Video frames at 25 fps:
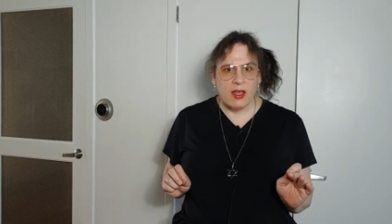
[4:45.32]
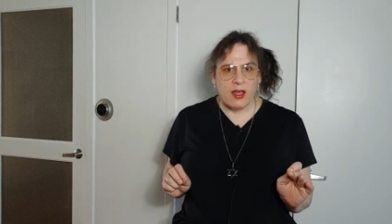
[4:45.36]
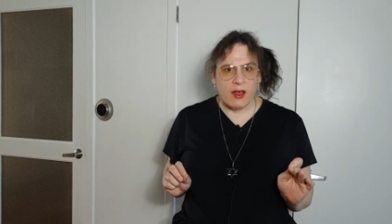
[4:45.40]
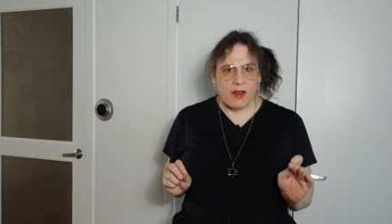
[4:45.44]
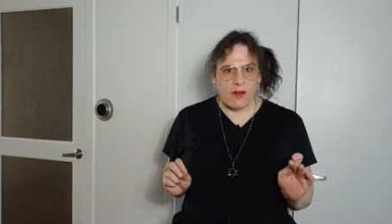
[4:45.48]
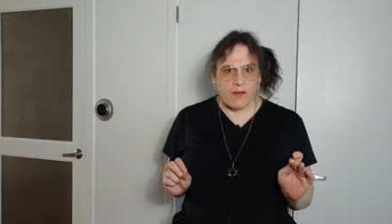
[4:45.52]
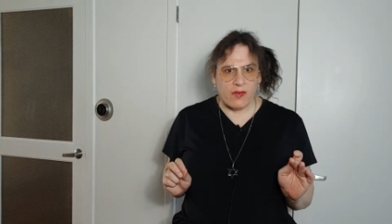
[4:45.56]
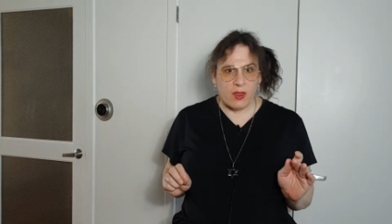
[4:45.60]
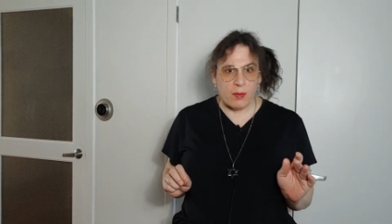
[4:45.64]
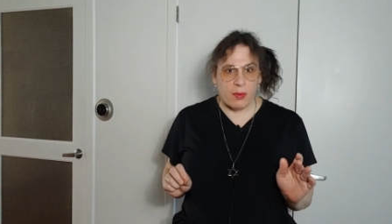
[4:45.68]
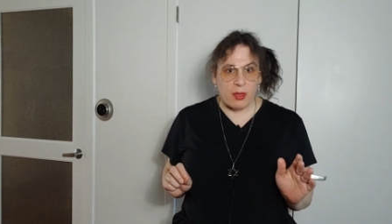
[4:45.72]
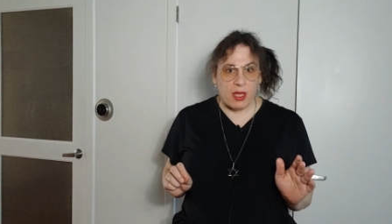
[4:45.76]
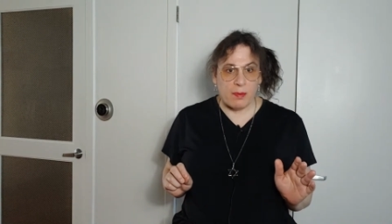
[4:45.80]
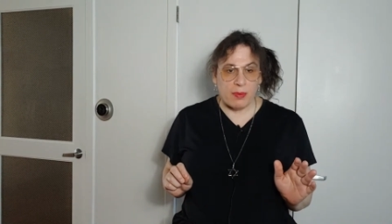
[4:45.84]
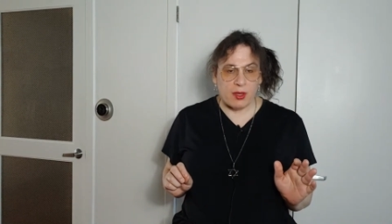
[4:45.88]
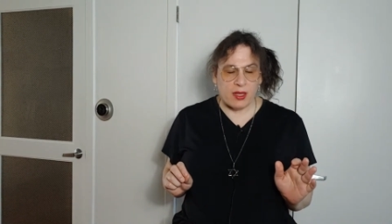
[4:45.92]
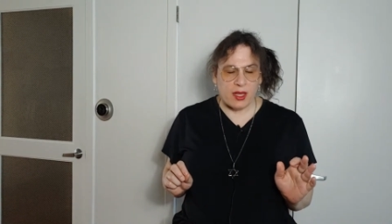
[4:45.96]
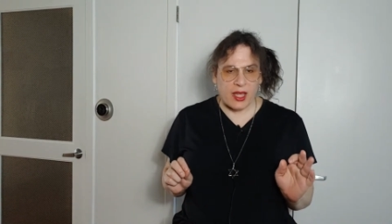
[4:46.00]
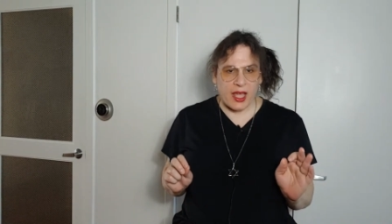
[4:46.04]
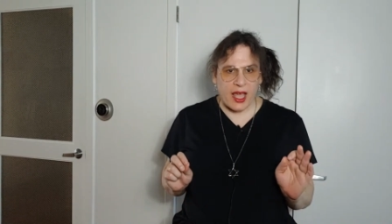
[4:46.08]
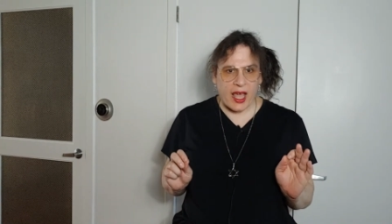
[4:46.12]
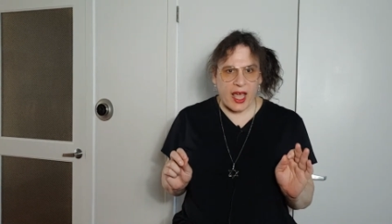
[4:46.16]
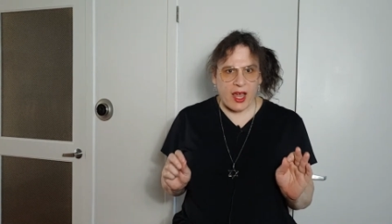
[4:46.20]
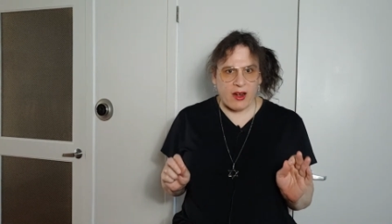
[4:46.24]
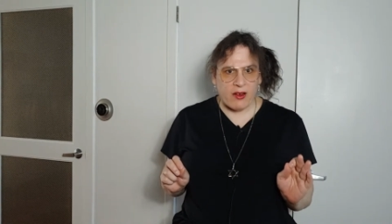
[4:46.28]
of the people
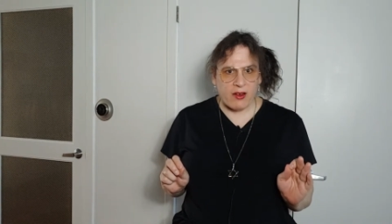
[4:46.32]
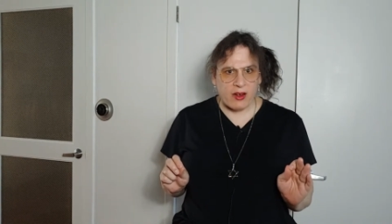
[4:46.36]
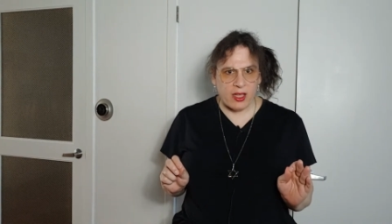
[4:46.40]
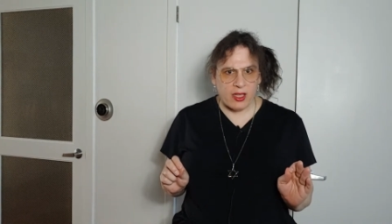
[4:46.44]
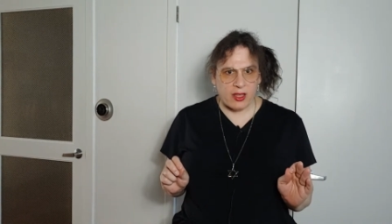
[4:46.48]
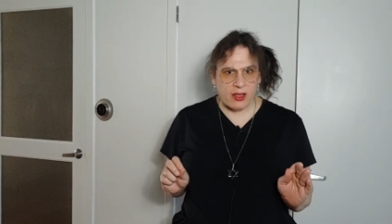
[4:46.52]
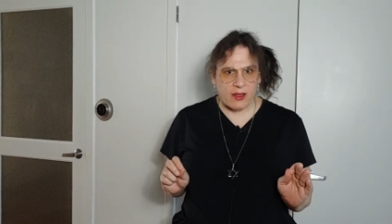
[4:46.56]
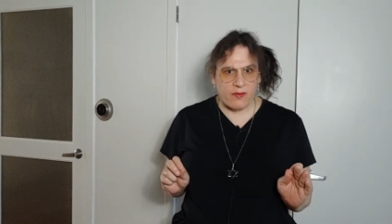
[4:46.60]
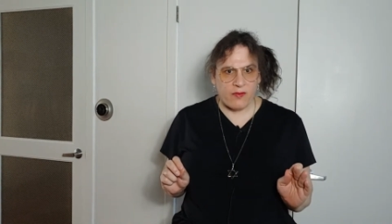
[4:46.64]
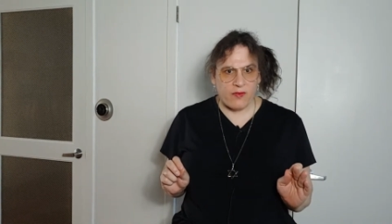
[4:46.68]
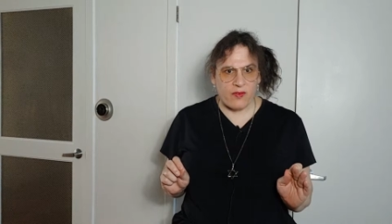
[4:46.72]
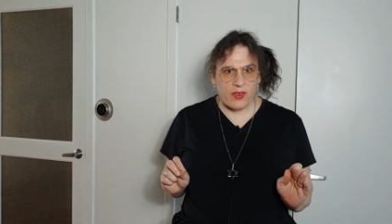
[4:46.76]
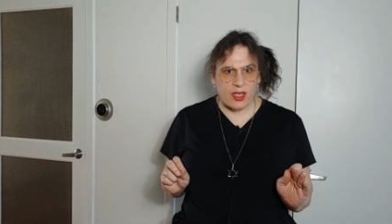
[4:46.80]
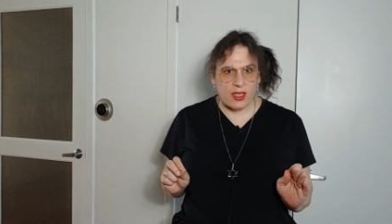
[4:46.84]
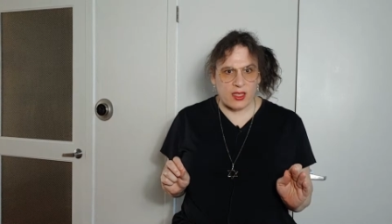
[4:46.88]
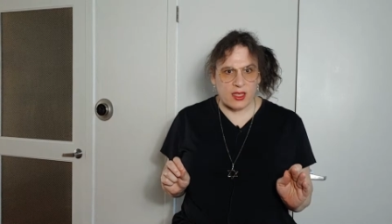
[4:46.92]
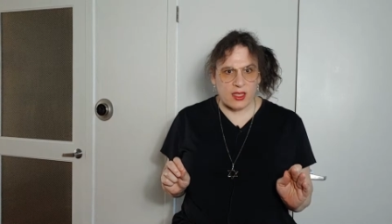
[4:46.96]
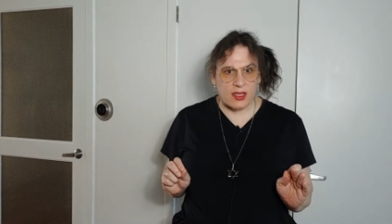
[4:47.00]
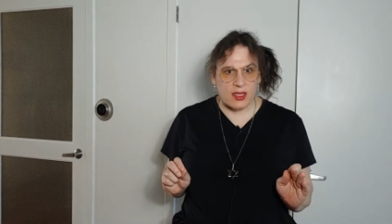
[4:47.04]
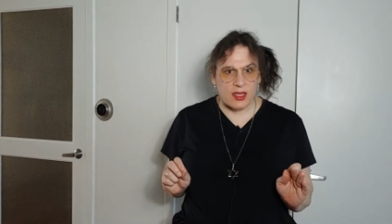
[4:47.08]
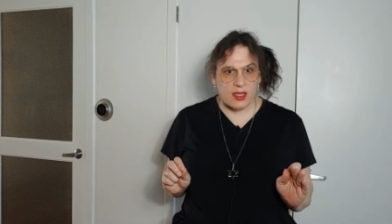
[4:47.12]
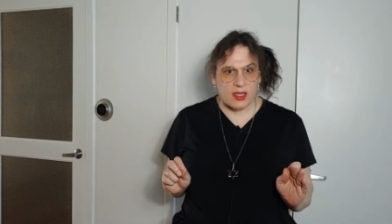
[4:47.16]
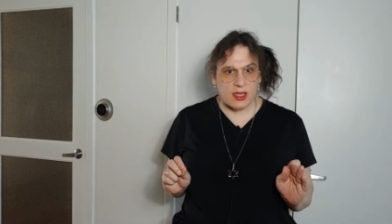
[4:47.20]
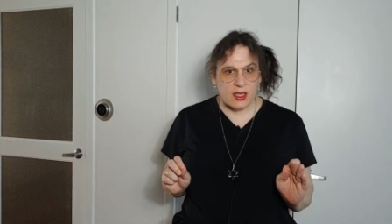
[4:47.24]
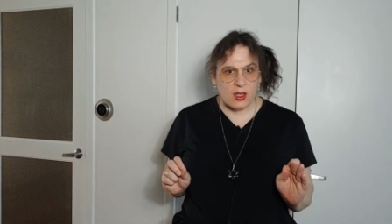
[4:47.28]
carrying the
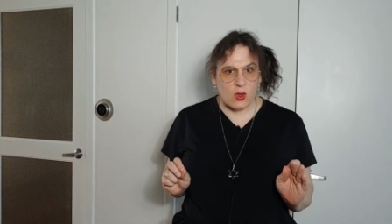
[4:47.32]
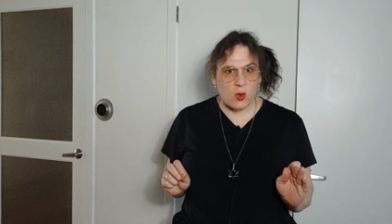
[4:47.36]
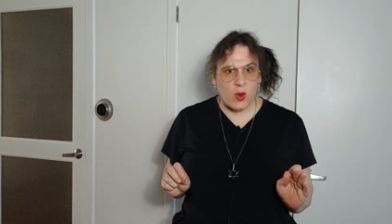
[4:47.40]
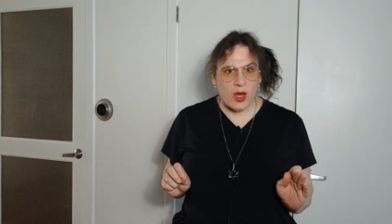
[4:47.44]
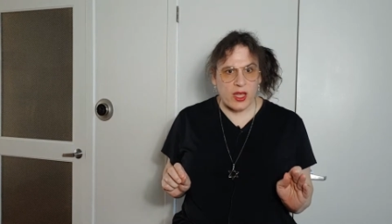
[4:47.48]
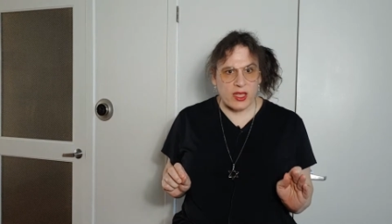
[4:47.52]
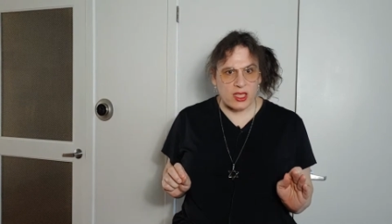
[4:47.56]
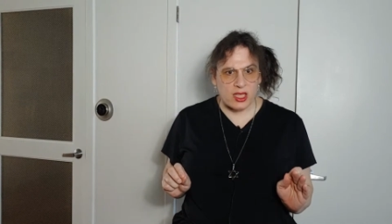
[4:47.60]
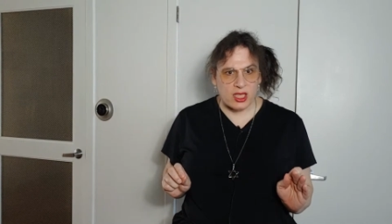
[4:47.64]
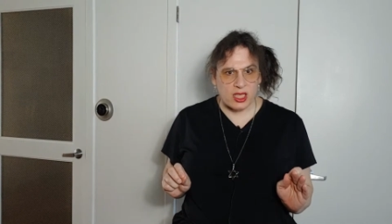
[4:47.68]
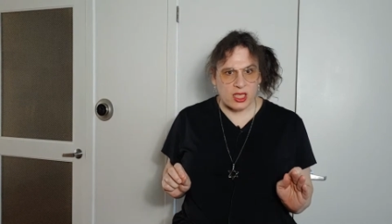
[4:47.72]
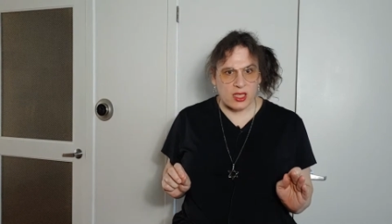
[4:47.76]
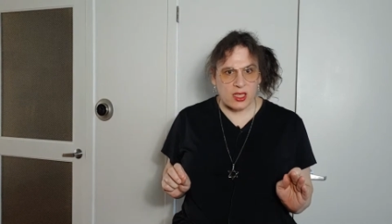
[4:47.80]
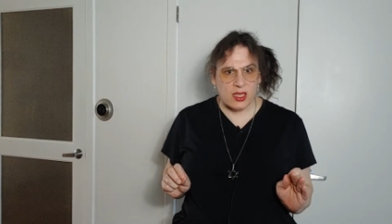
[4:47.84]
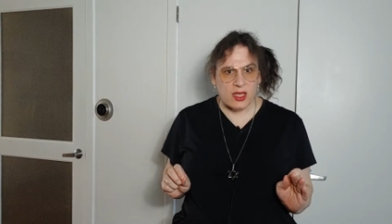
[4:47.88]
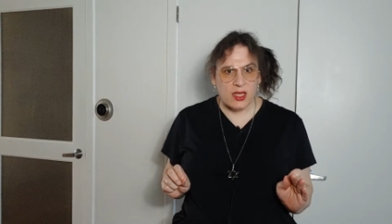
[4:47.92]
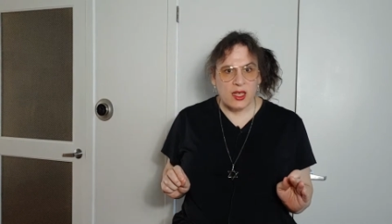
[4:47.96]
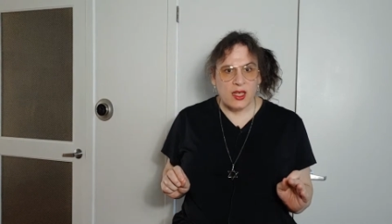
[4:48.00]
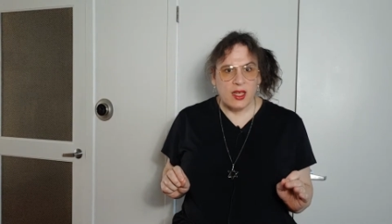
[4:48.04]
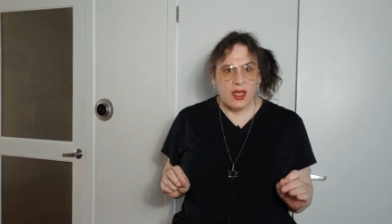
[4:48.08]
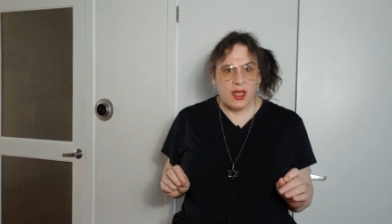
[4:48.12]
fetuses in question,